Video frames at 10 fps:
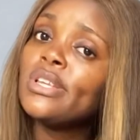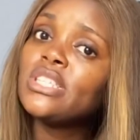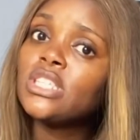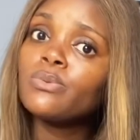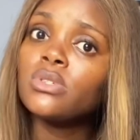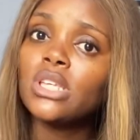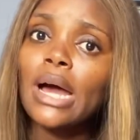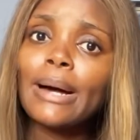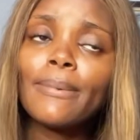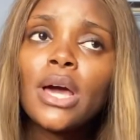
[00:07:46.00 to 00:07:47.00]
teaspoons
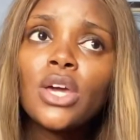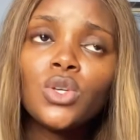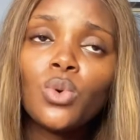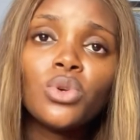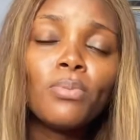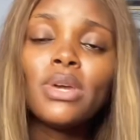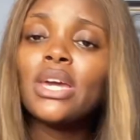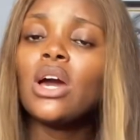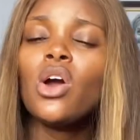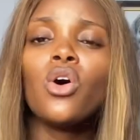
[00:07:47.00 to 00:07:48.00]
you want to make,
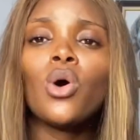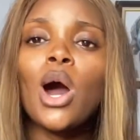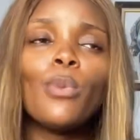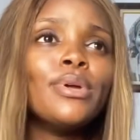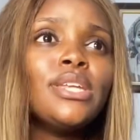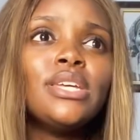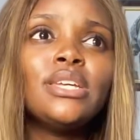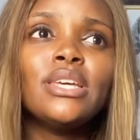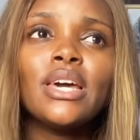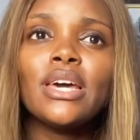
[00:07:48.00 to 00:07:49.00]
or how
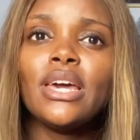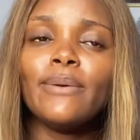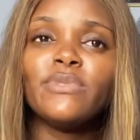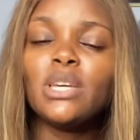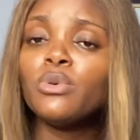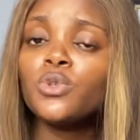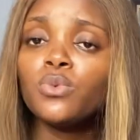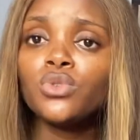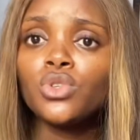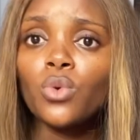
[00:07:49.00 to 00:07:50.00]
many
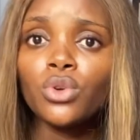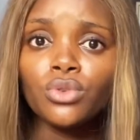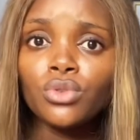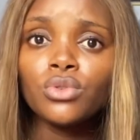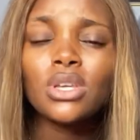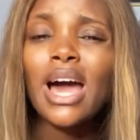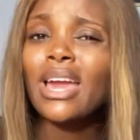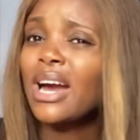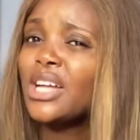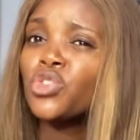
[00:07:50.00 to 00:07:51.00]
tablespoons you want to use, I
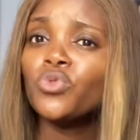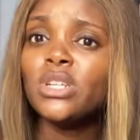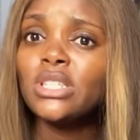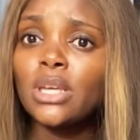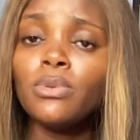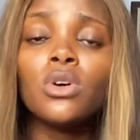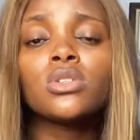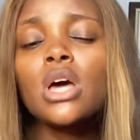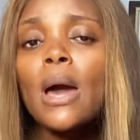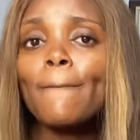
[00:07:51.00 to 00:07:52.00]
can't really say, because
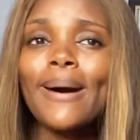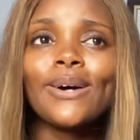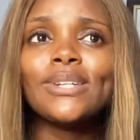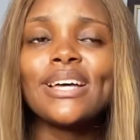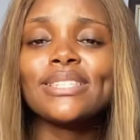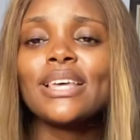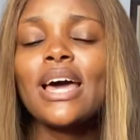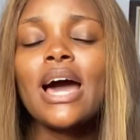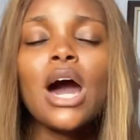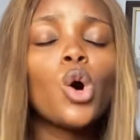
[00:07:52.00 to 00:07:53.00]
powders
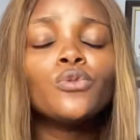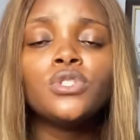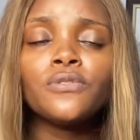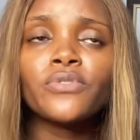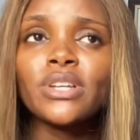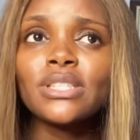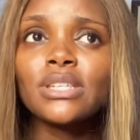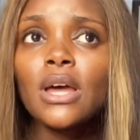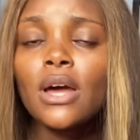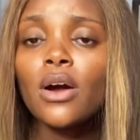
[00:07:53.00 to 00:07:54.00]
are of different
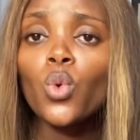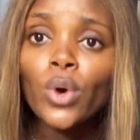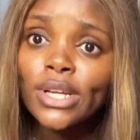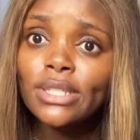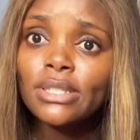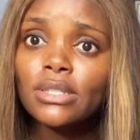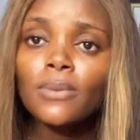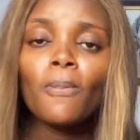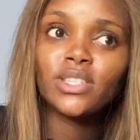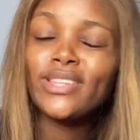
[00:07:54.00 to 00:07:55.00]
weights.
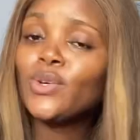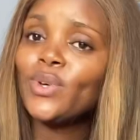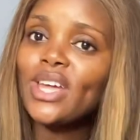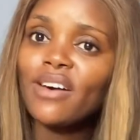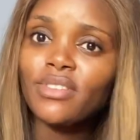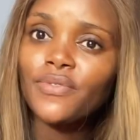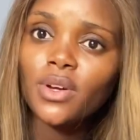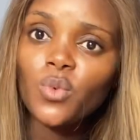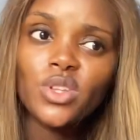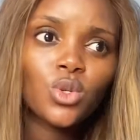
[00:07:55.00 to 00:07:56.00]
Liquid have
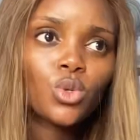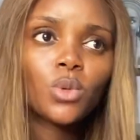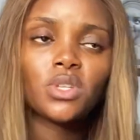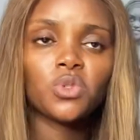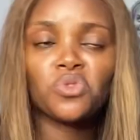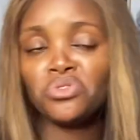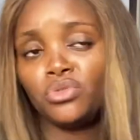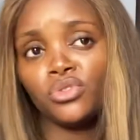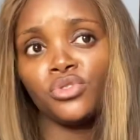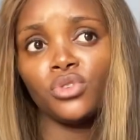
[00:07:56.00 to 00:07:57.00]
different weights. So sometimes when
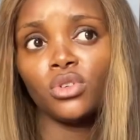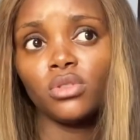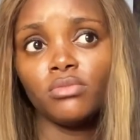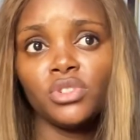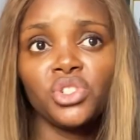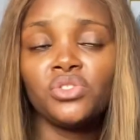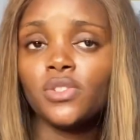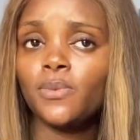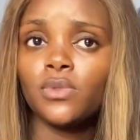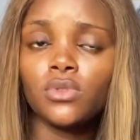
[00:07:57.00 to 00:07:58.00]
you use your measuring
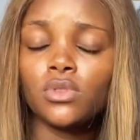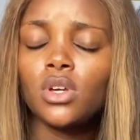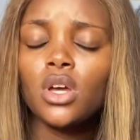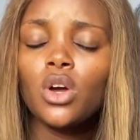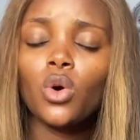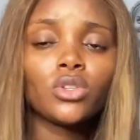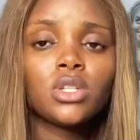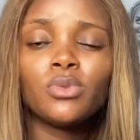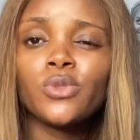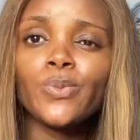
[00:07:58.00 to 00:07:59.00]
spoons or
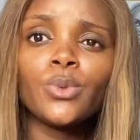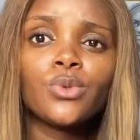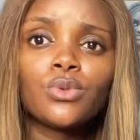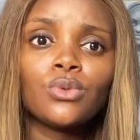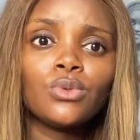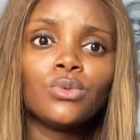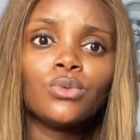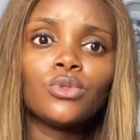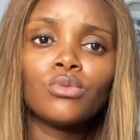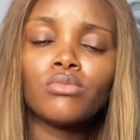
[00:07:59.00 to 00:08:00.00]
tablespoons to
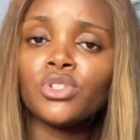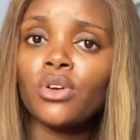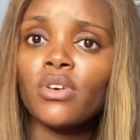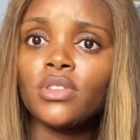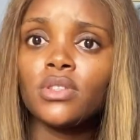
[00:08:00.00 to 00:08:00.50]
measure it,